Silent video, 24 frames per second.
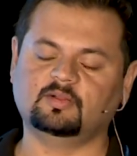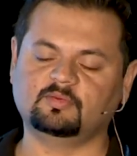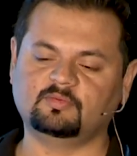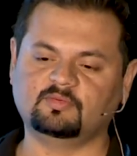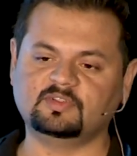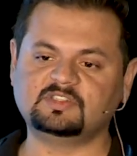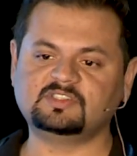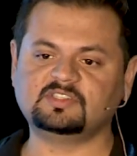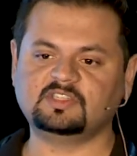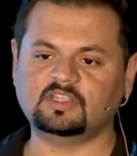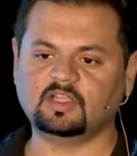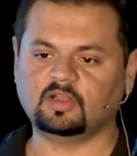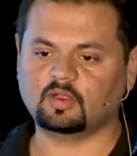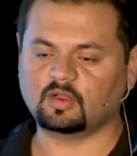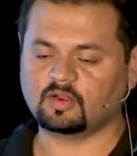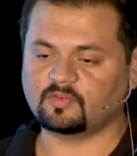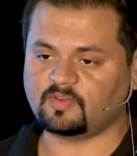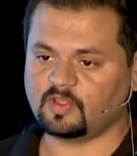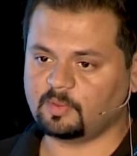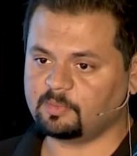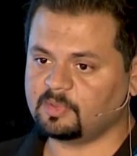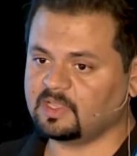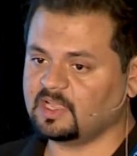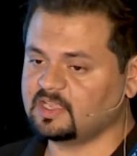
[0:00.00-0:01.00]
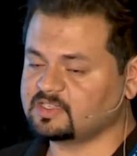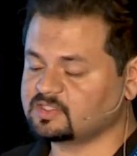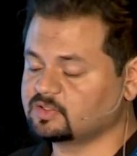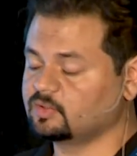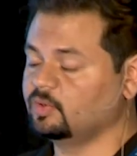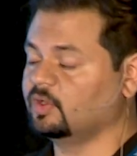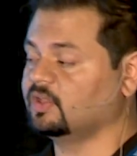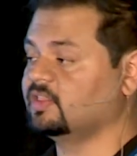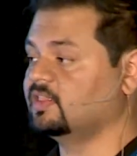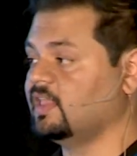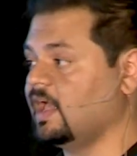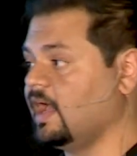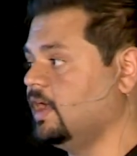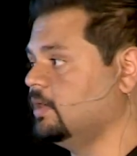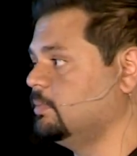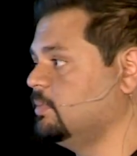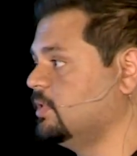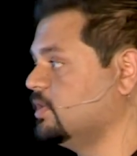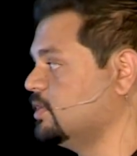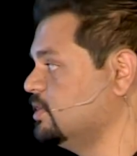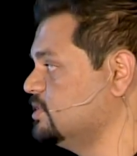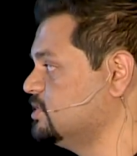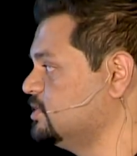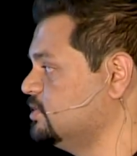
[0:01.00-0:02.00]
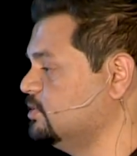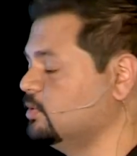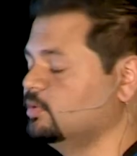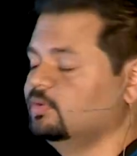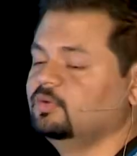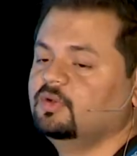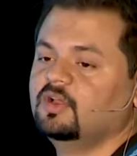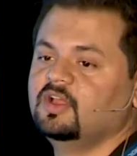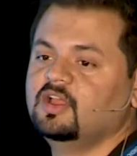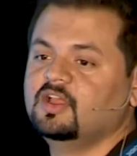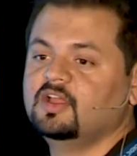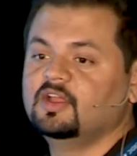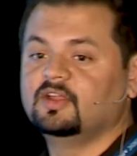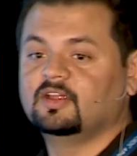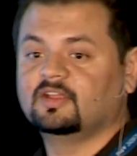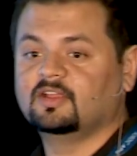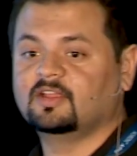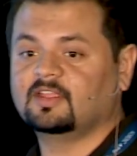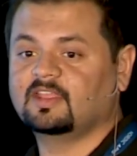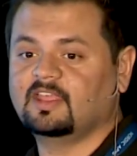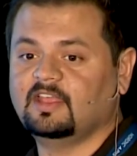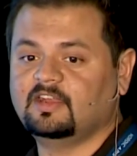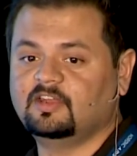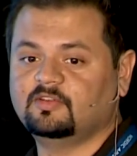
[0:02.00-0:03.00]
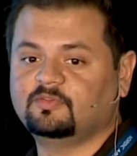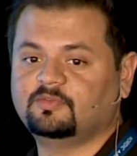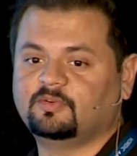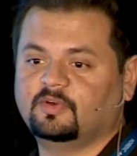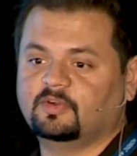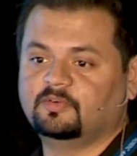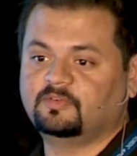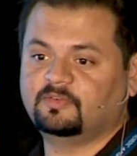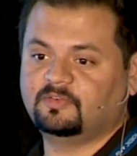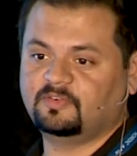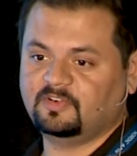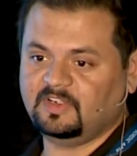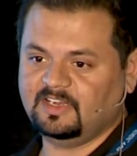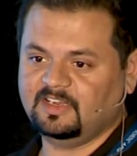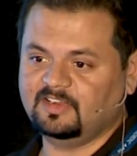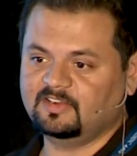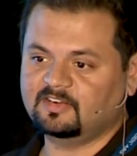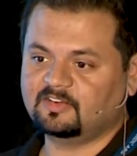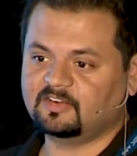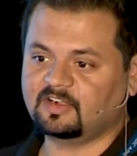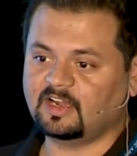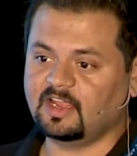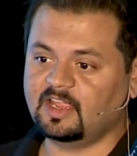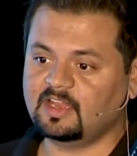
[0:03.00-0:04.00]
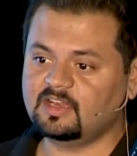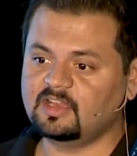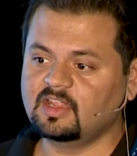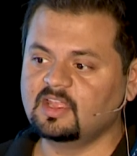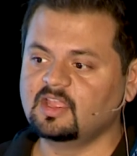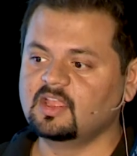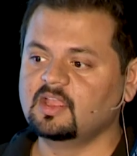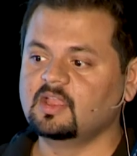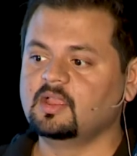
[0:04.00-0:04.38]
We see a lot of APIs doing that because you get it for free, right?